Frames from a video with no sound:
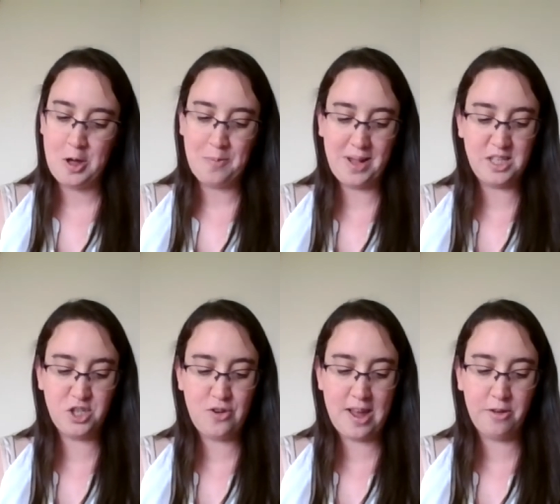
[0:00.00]
by the
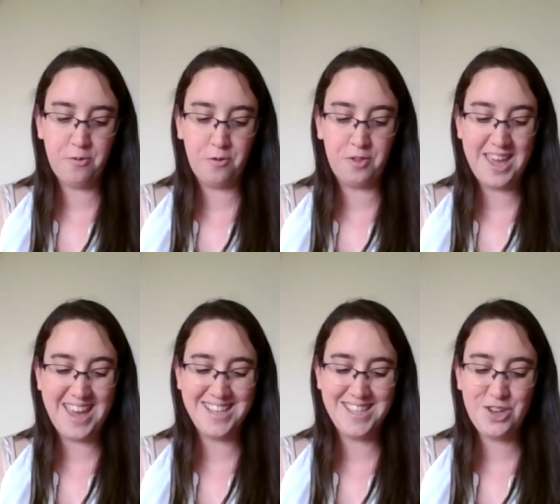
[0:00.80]
strength of the
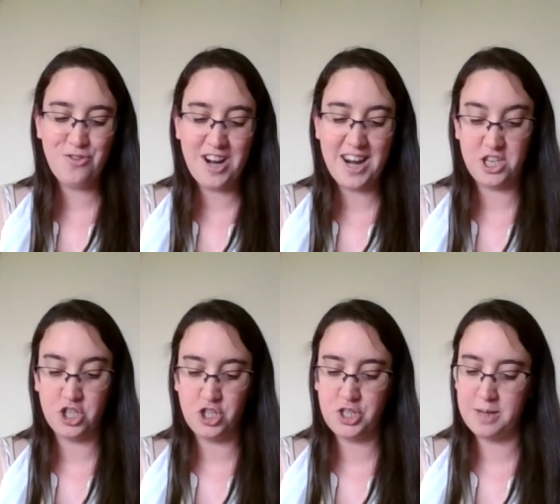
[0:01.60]

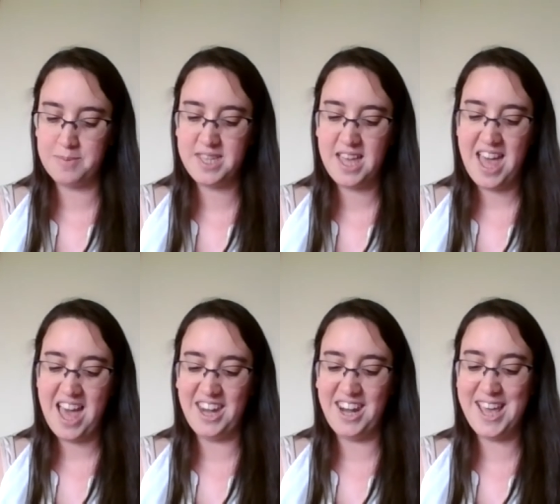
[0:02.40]
interrelationships
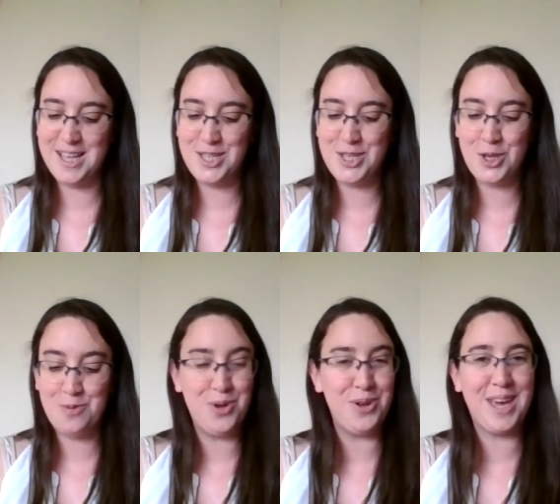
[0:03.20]
and
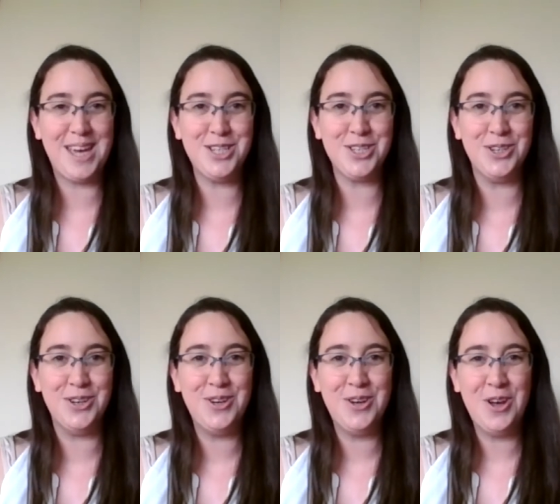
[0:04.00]
intercommunication
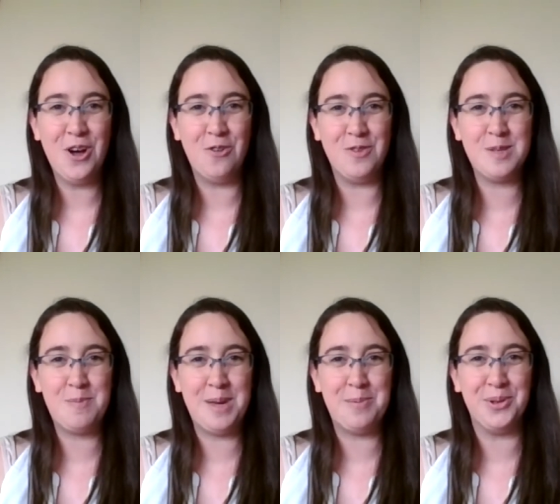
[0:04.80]
of its
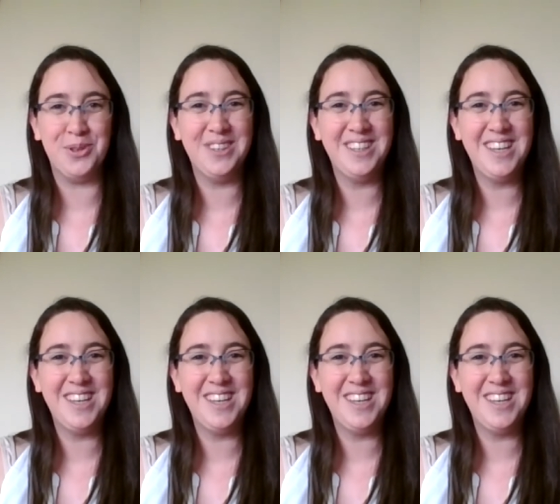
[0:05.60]
people.